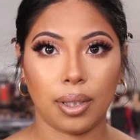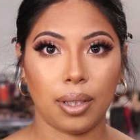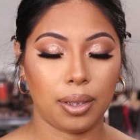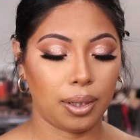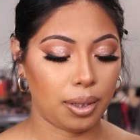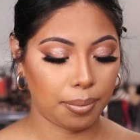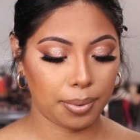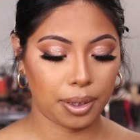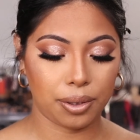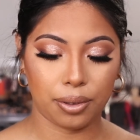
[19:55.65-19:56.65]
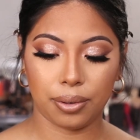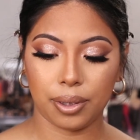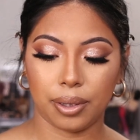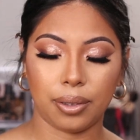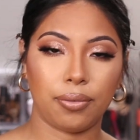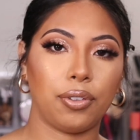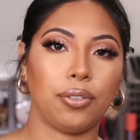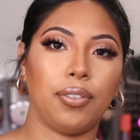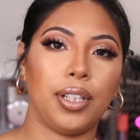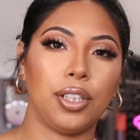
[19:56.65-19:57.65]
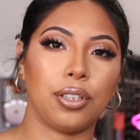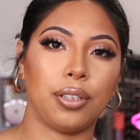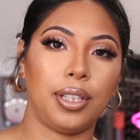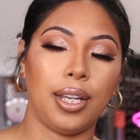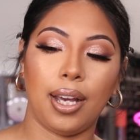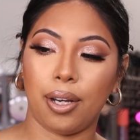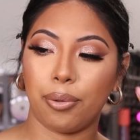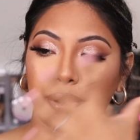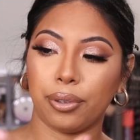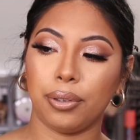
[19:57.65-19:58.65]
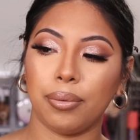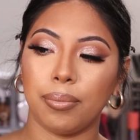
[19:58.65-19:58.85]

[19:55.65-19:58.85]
And then I'm going to do the Fruit Fetish on the outer.